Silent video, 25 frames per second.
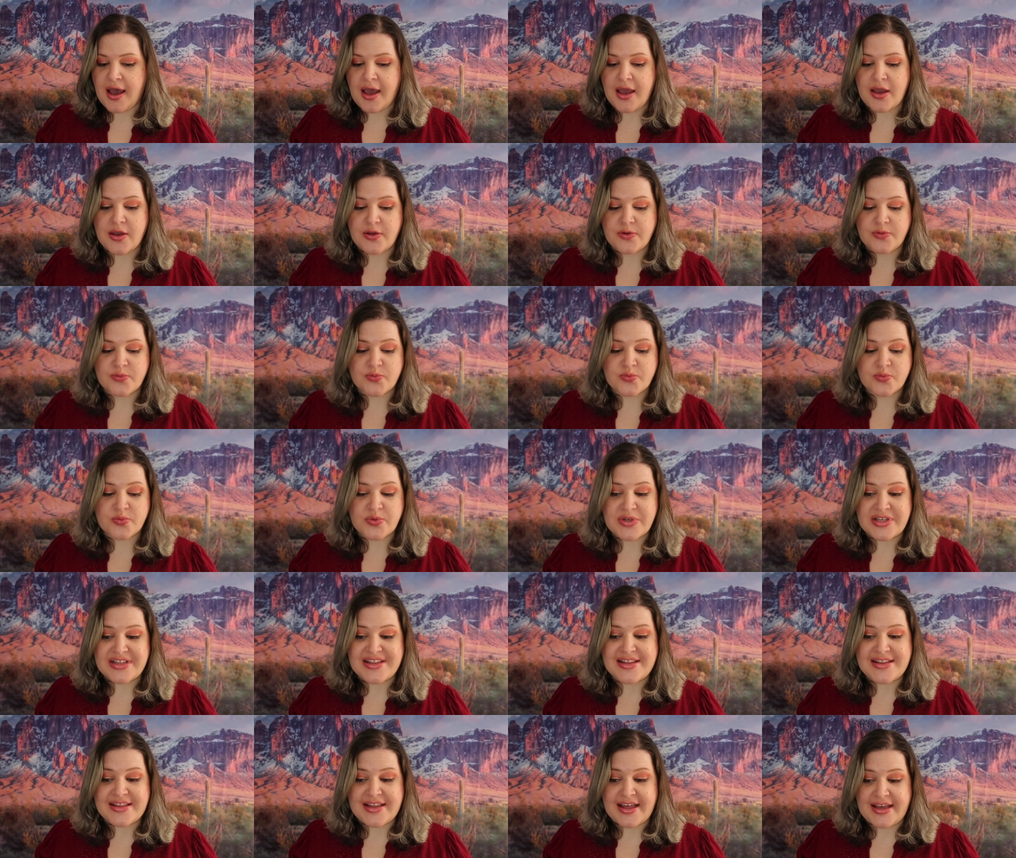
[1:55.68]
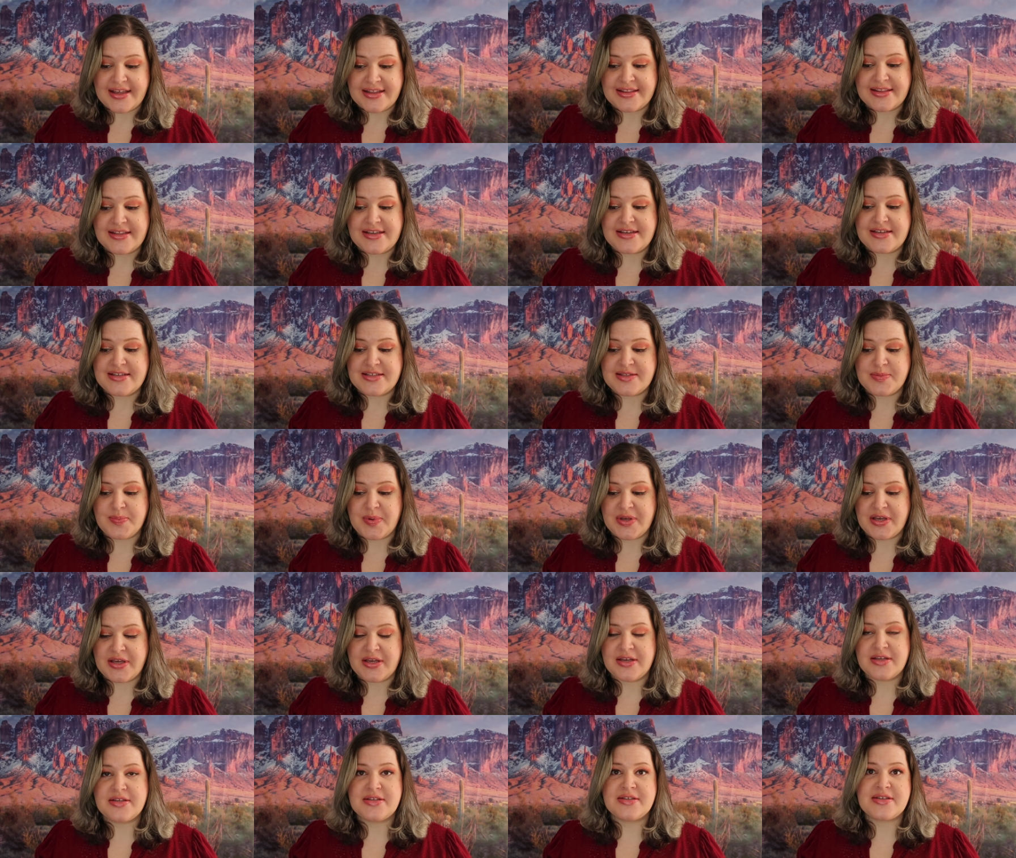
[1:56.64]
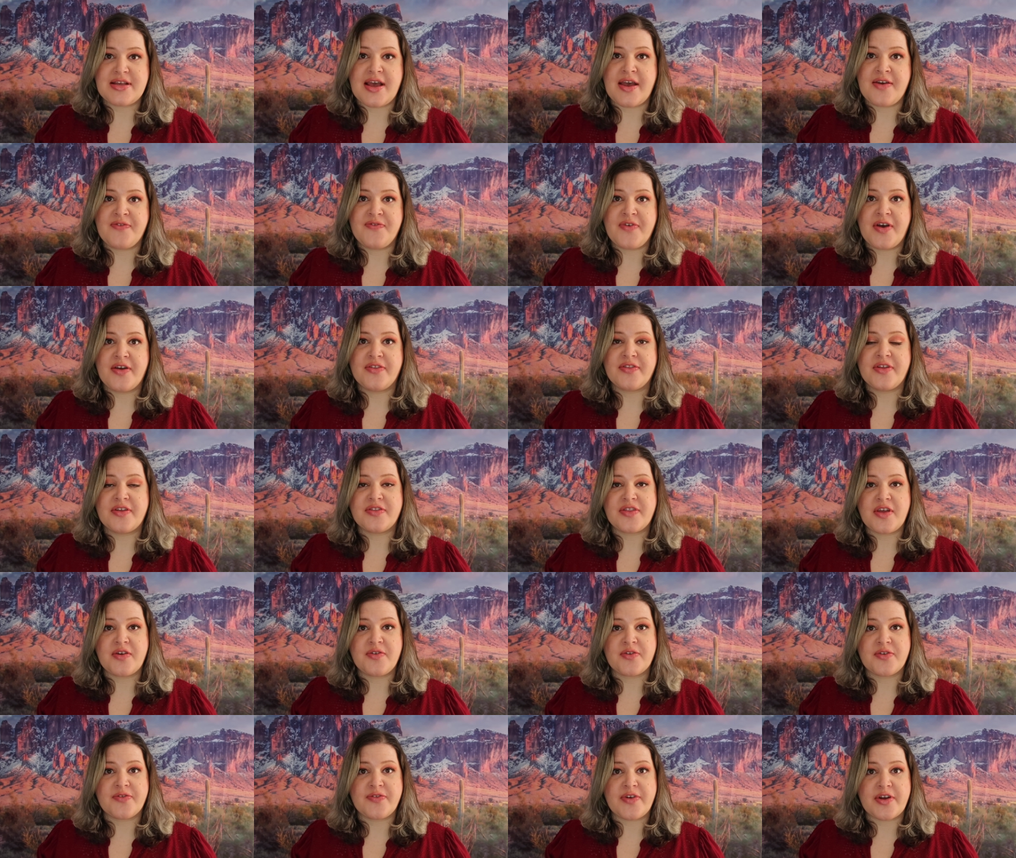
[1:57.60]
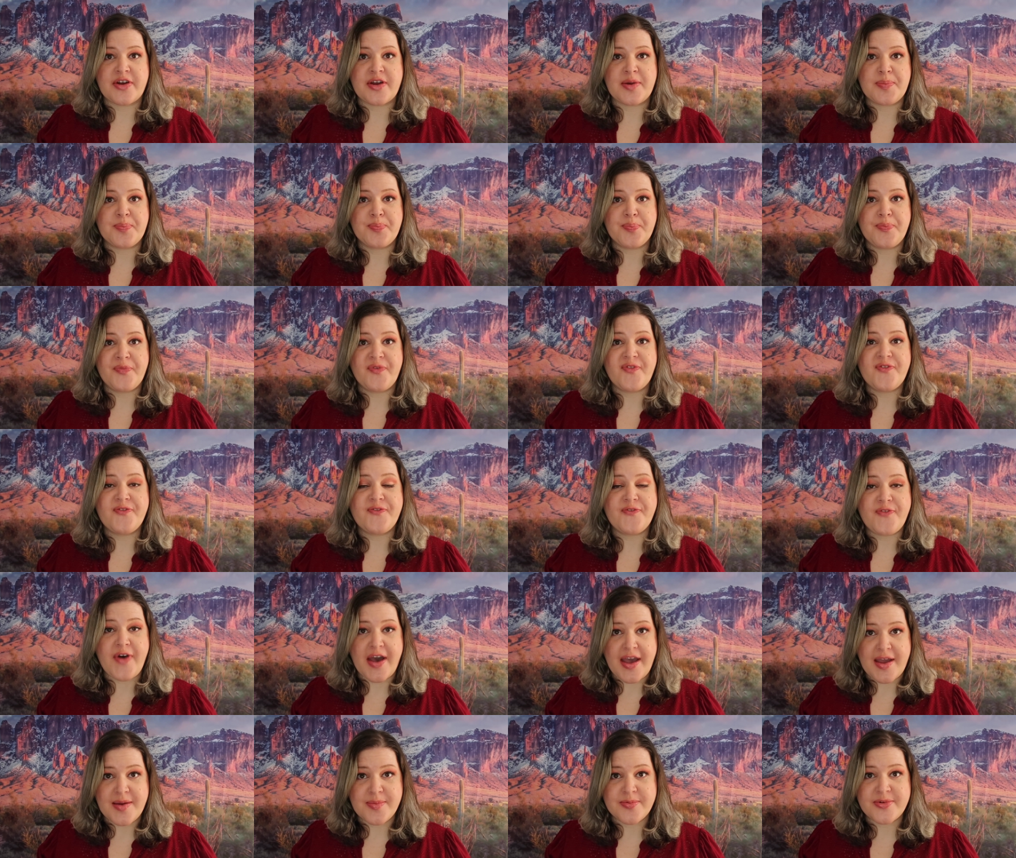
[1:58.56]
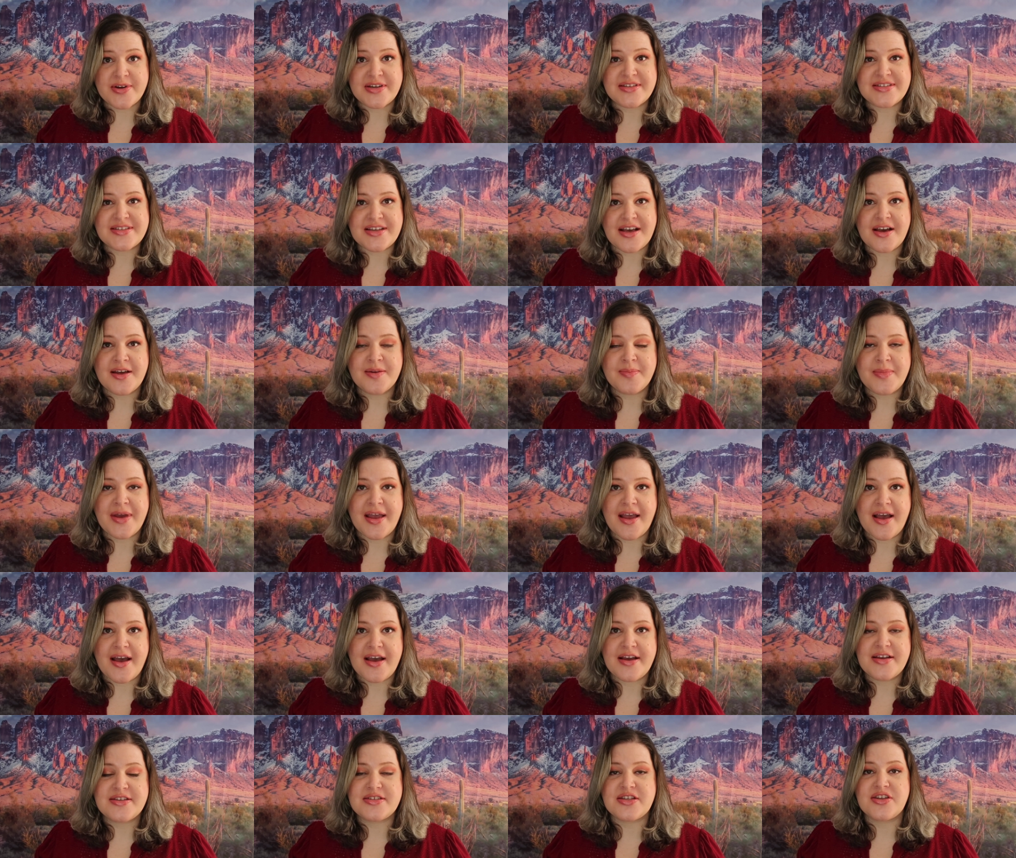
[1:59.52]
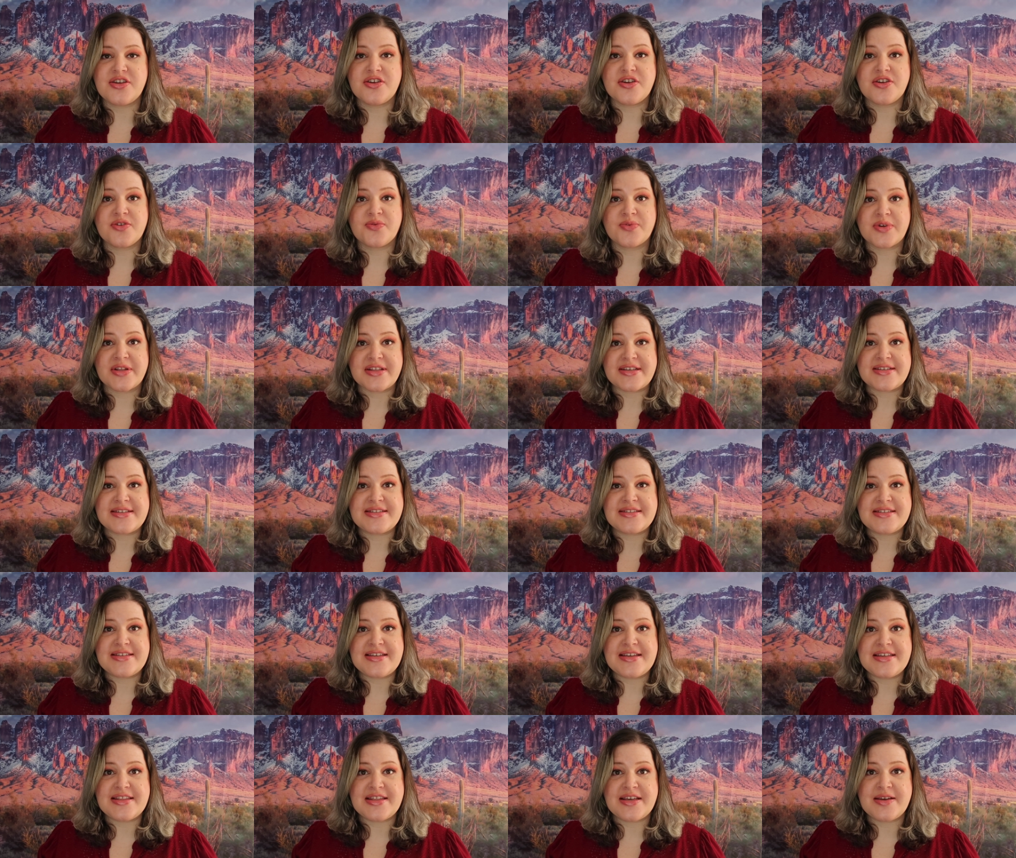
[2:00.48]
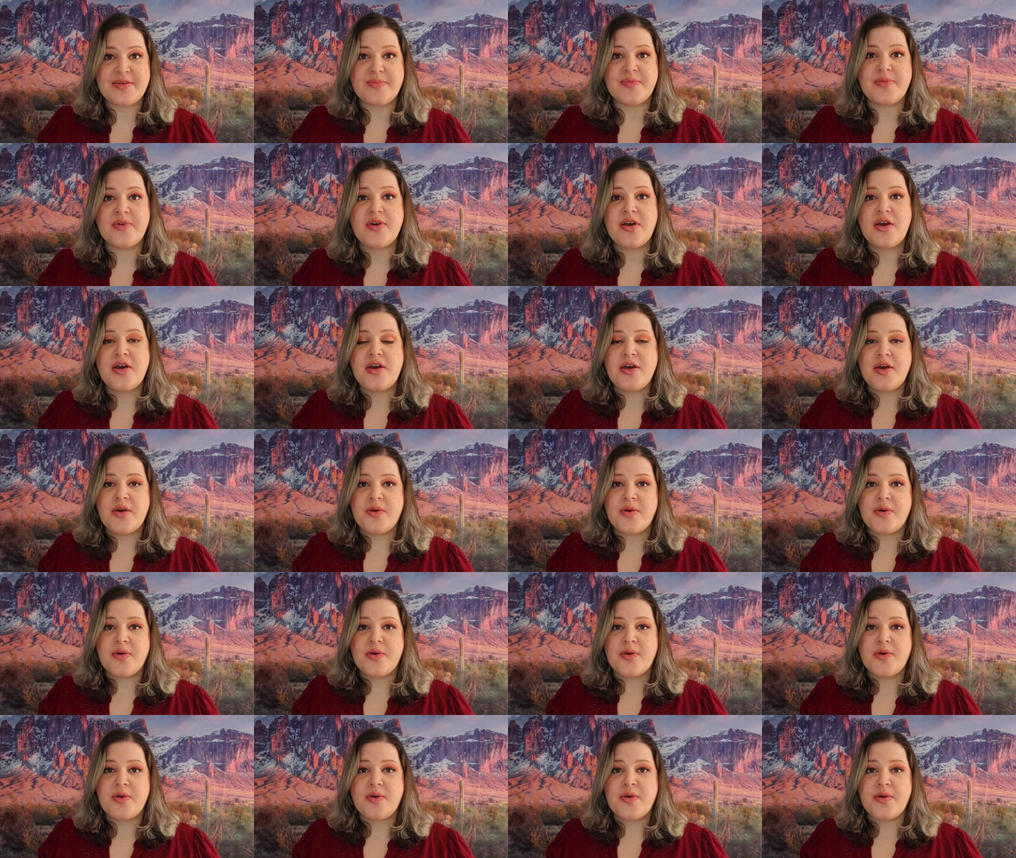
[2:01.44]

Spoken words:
I really like these because I found that they were very vibrant on my eyes and you can really see them,